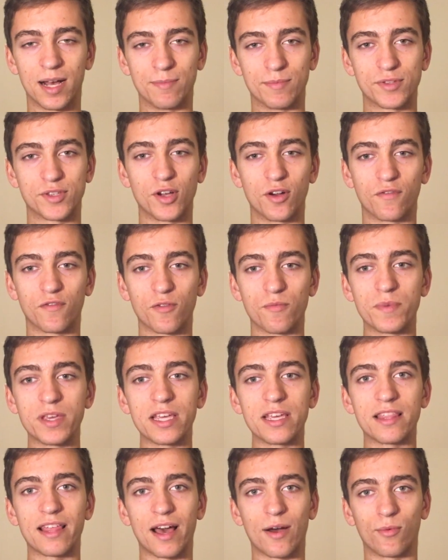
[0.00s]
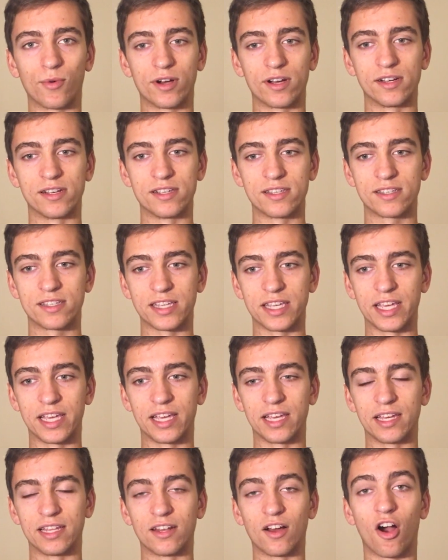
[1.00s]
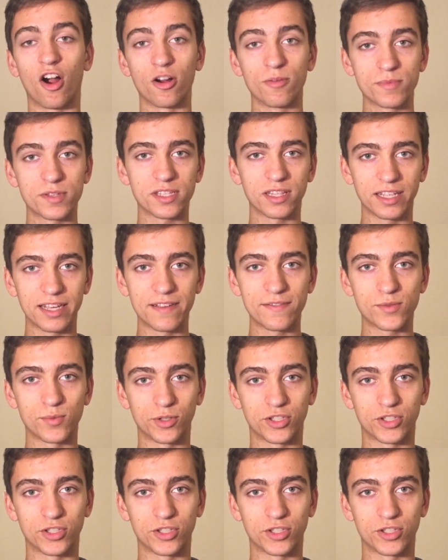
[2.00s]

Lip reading: So for me, that was in arm sleeves,